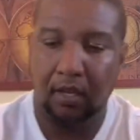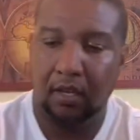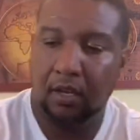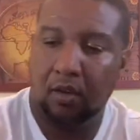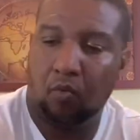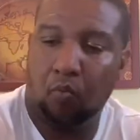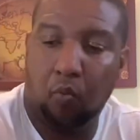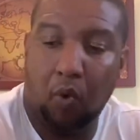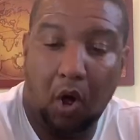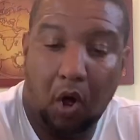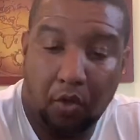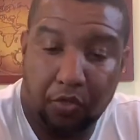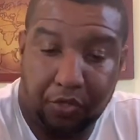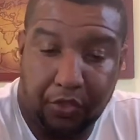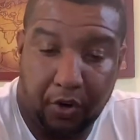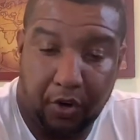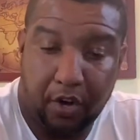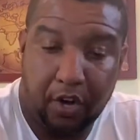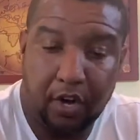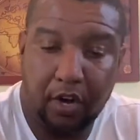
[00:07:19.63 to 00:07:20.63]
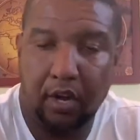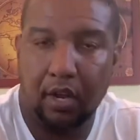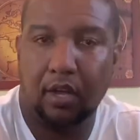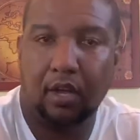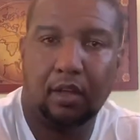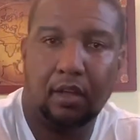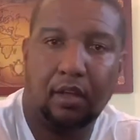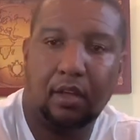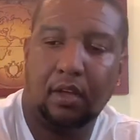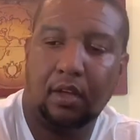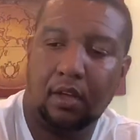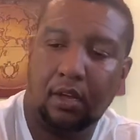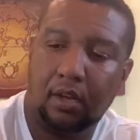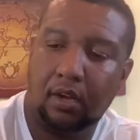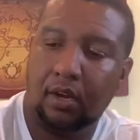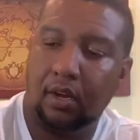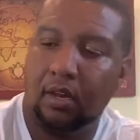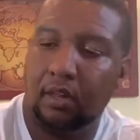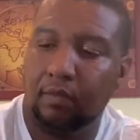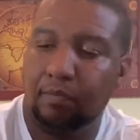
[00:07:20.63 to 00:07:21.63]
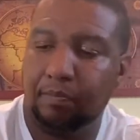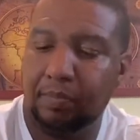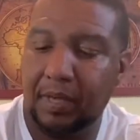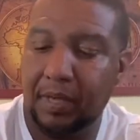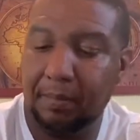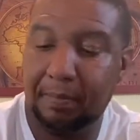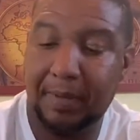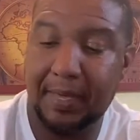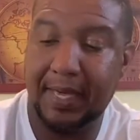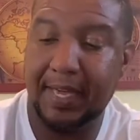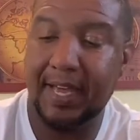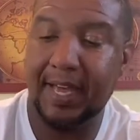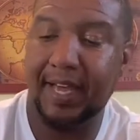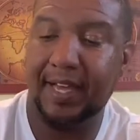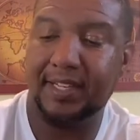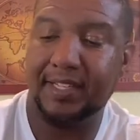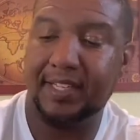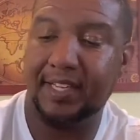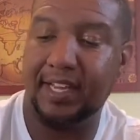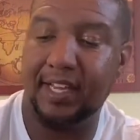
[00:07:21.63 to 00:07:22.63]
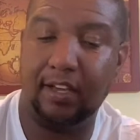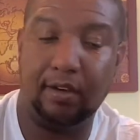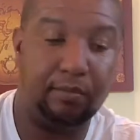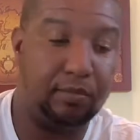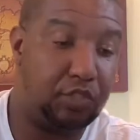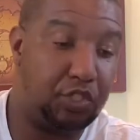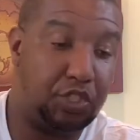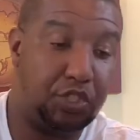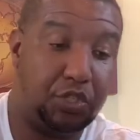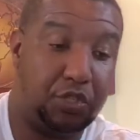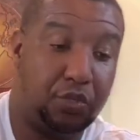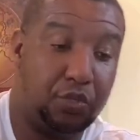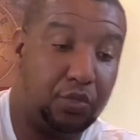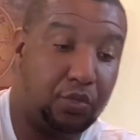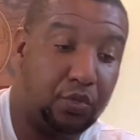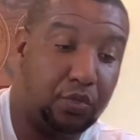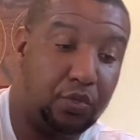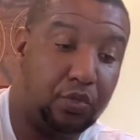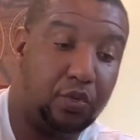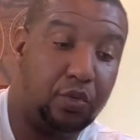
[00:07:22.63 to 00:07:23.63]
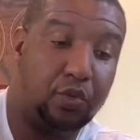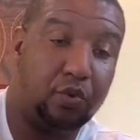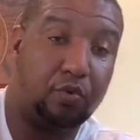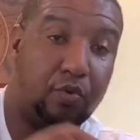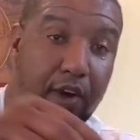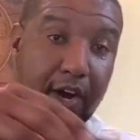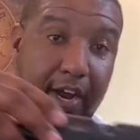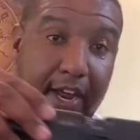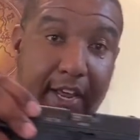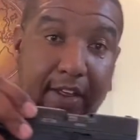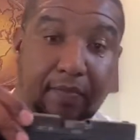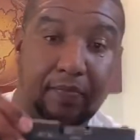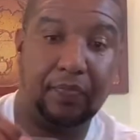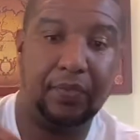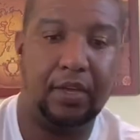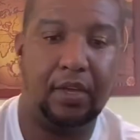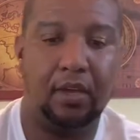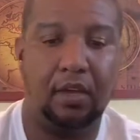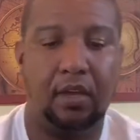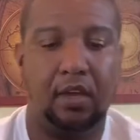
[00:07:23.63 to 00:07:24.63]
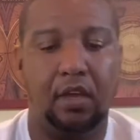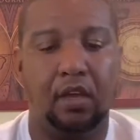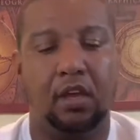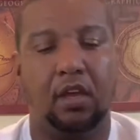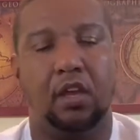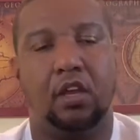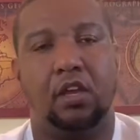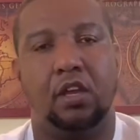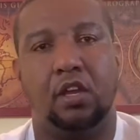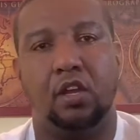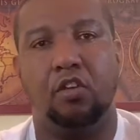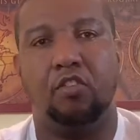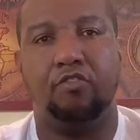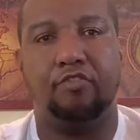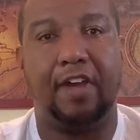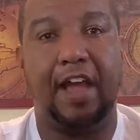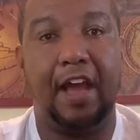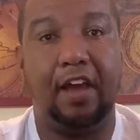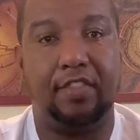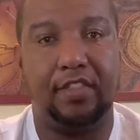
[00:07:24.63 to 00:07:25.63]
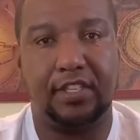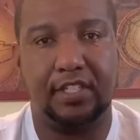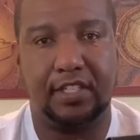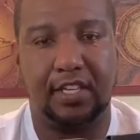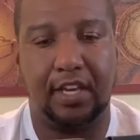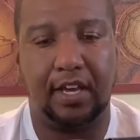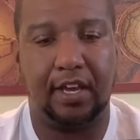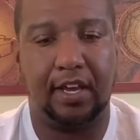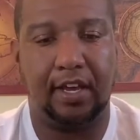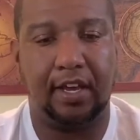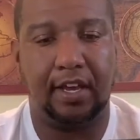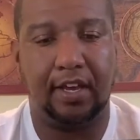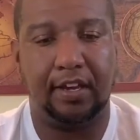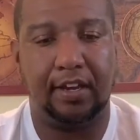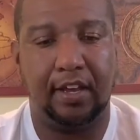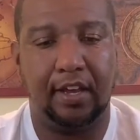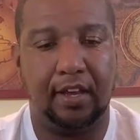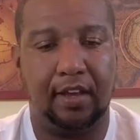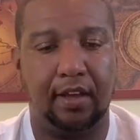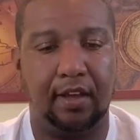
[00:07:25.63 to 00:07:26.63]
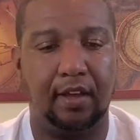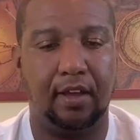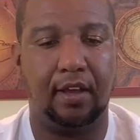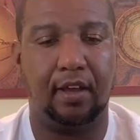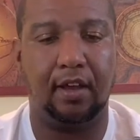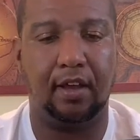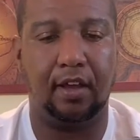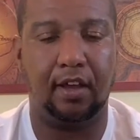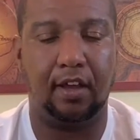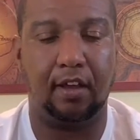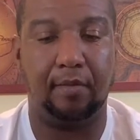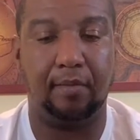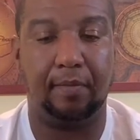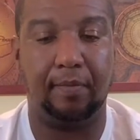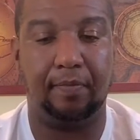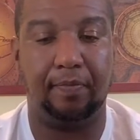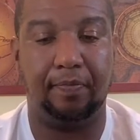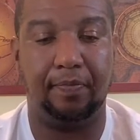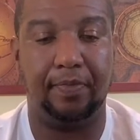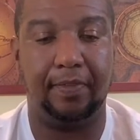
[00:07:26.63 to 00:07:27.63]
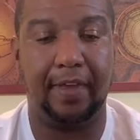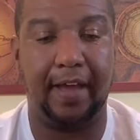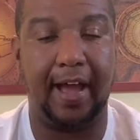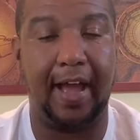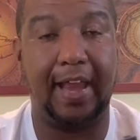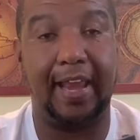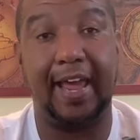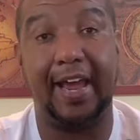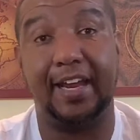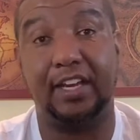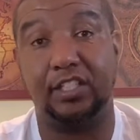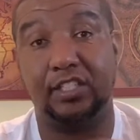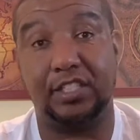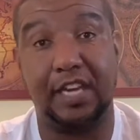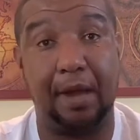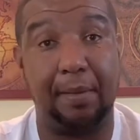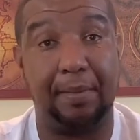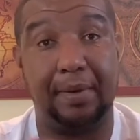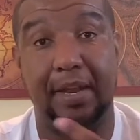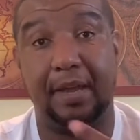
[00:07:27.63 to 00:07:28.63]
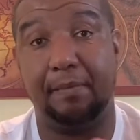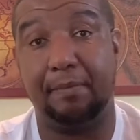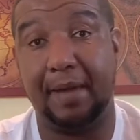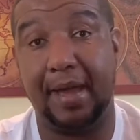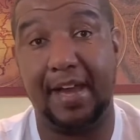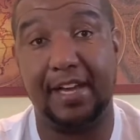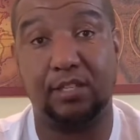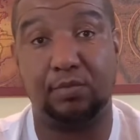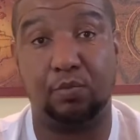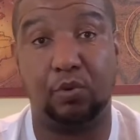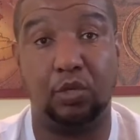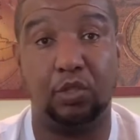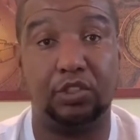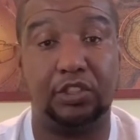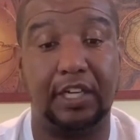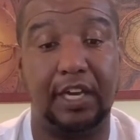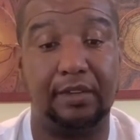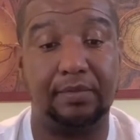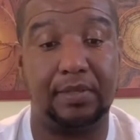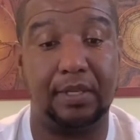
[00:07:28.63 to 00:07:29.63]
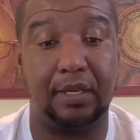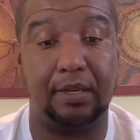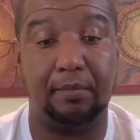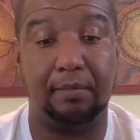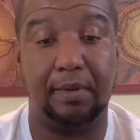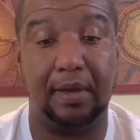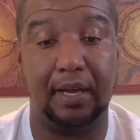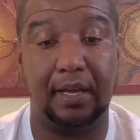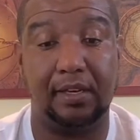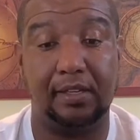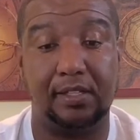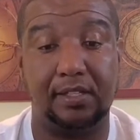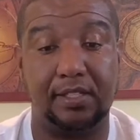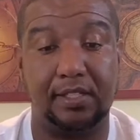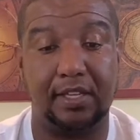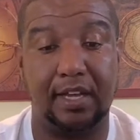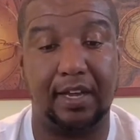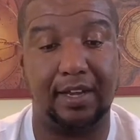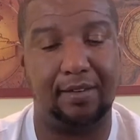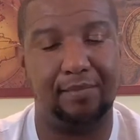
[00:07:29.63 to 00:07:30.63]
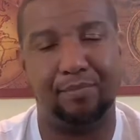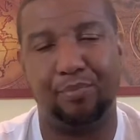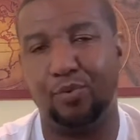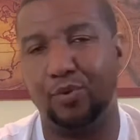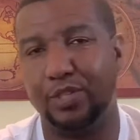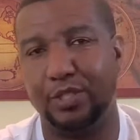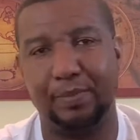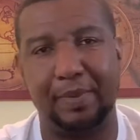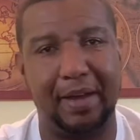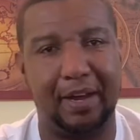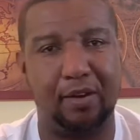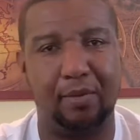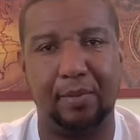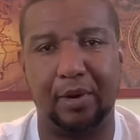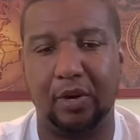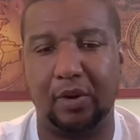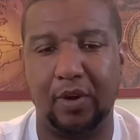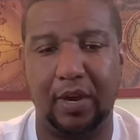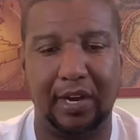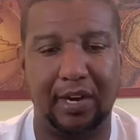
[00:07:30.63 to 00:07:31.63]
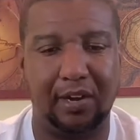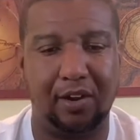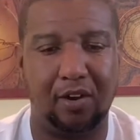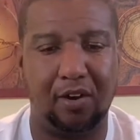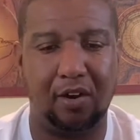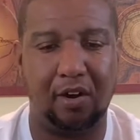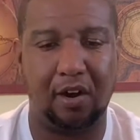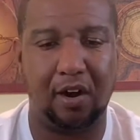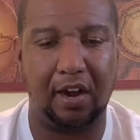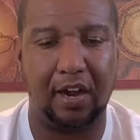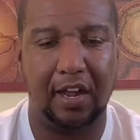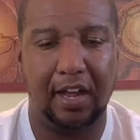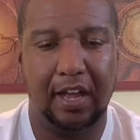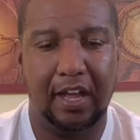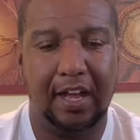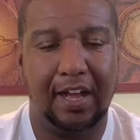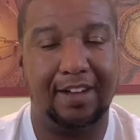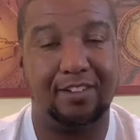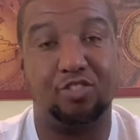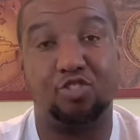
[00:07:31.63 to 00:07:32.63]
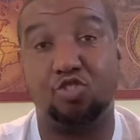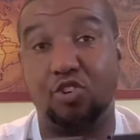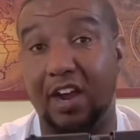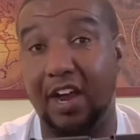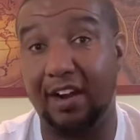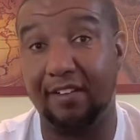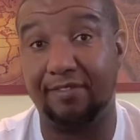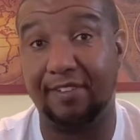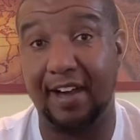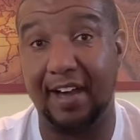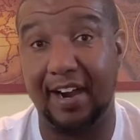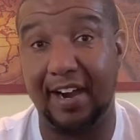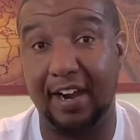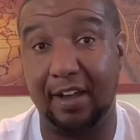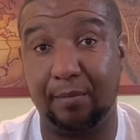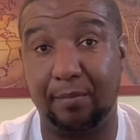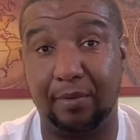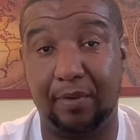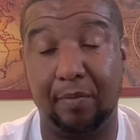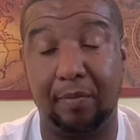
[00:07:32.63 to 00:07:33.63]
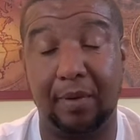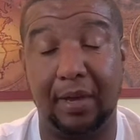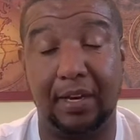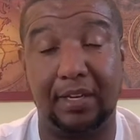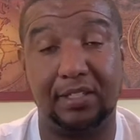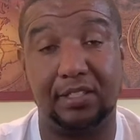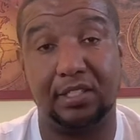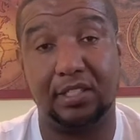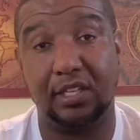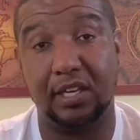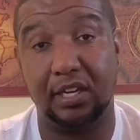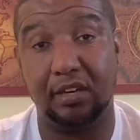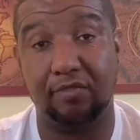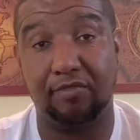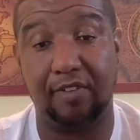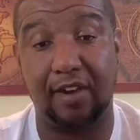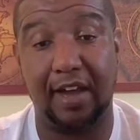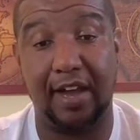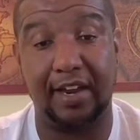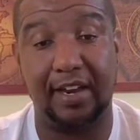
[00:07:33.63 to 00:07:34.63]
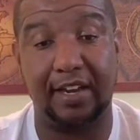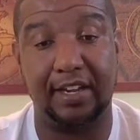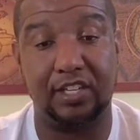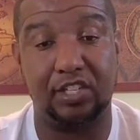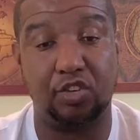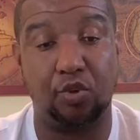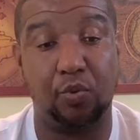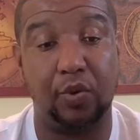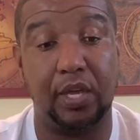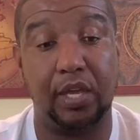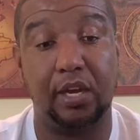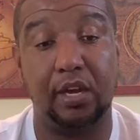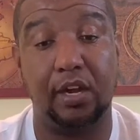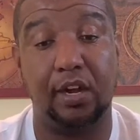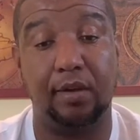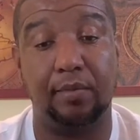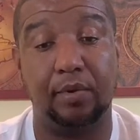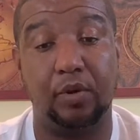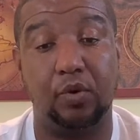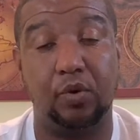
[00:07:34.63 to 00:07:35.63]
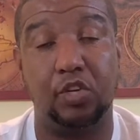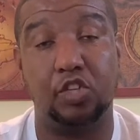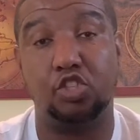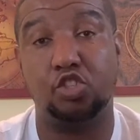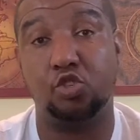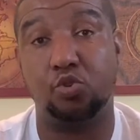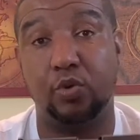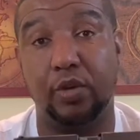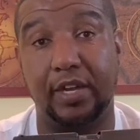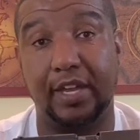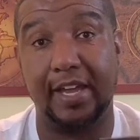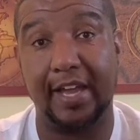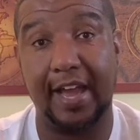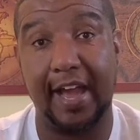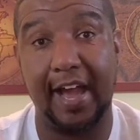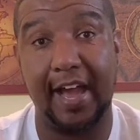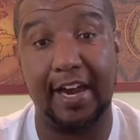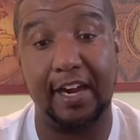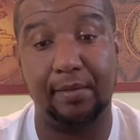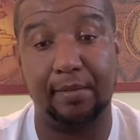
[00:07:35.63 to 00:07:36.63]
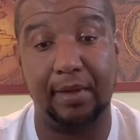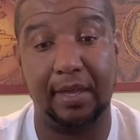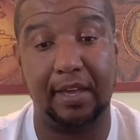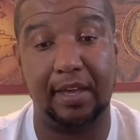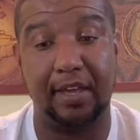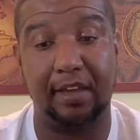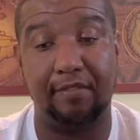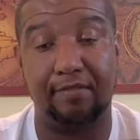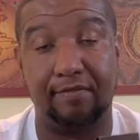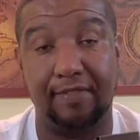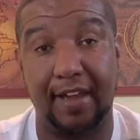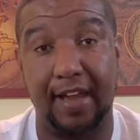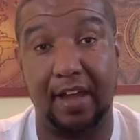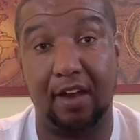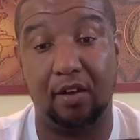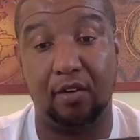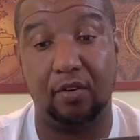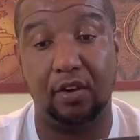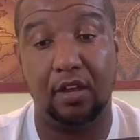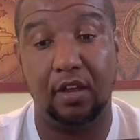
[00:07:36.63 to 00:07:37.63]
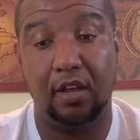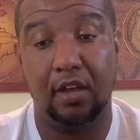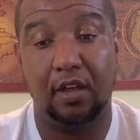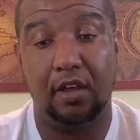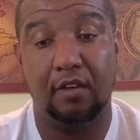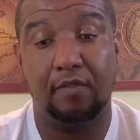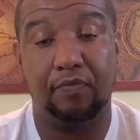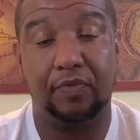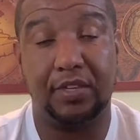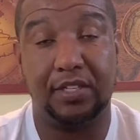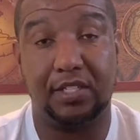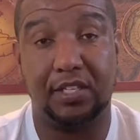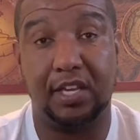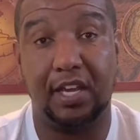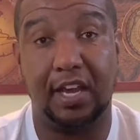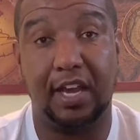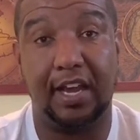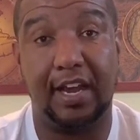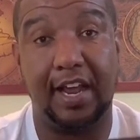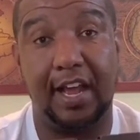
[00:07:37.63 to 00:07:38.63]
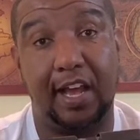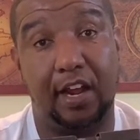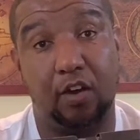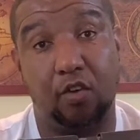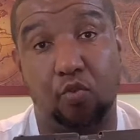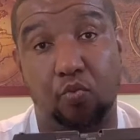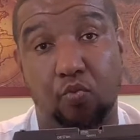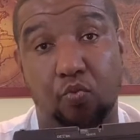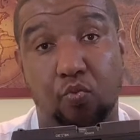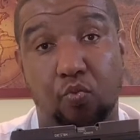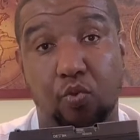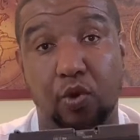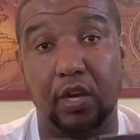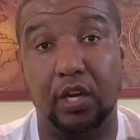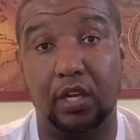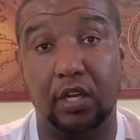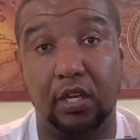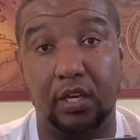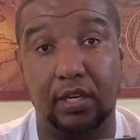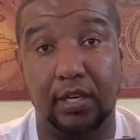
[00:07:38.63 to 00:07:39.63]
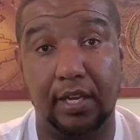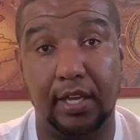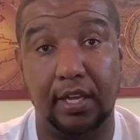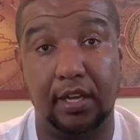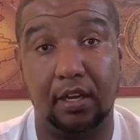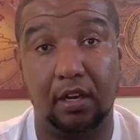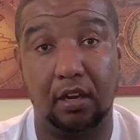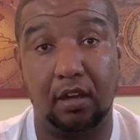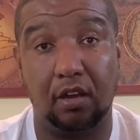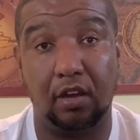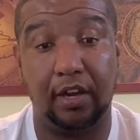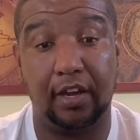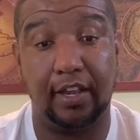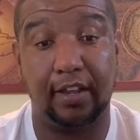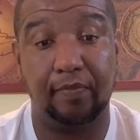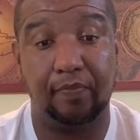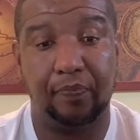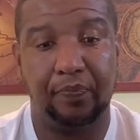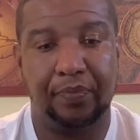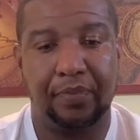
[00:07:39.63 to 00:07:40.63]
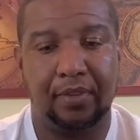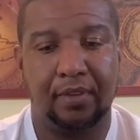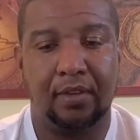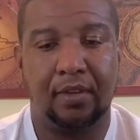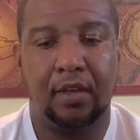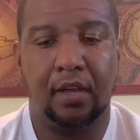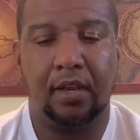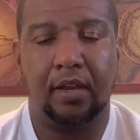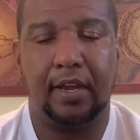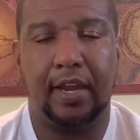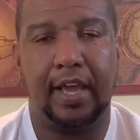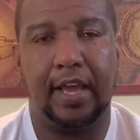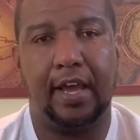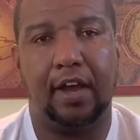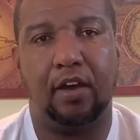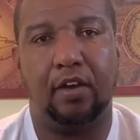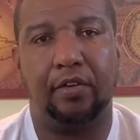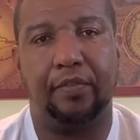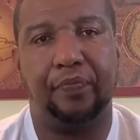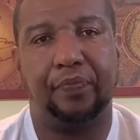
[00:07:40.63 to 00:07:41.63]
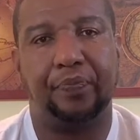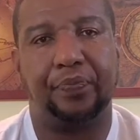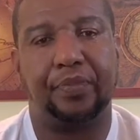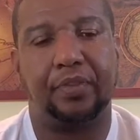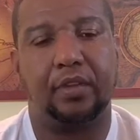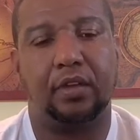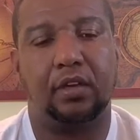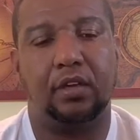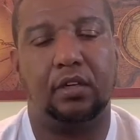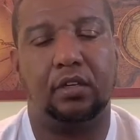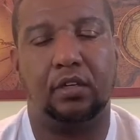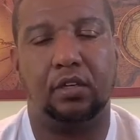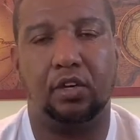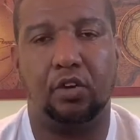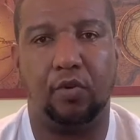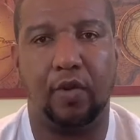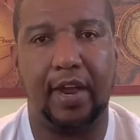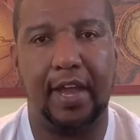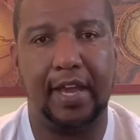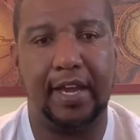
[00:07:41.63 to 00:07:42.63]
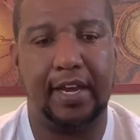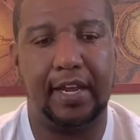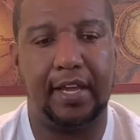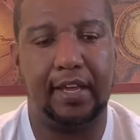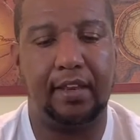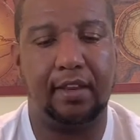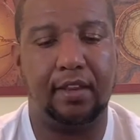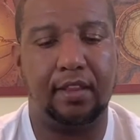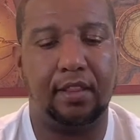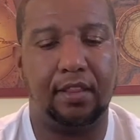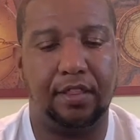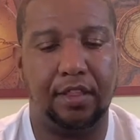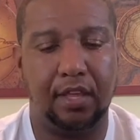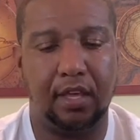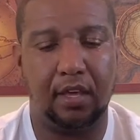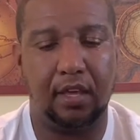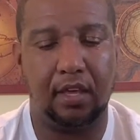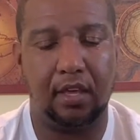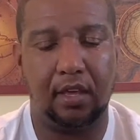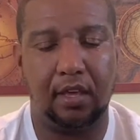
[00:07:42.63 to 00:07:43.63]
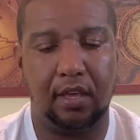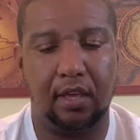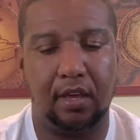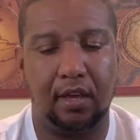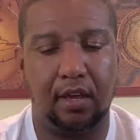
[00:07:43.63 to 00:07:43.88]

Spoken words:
Walther PPS M2, right? Found this gun. I like shopping at Bass Pro Shops and Cabela's. I get points back on my credit card. I was trying to find it at Cabela's, couldn't find it. So we ended up going to Academy and found this gun. Had a really good deal on it. Now, granted, the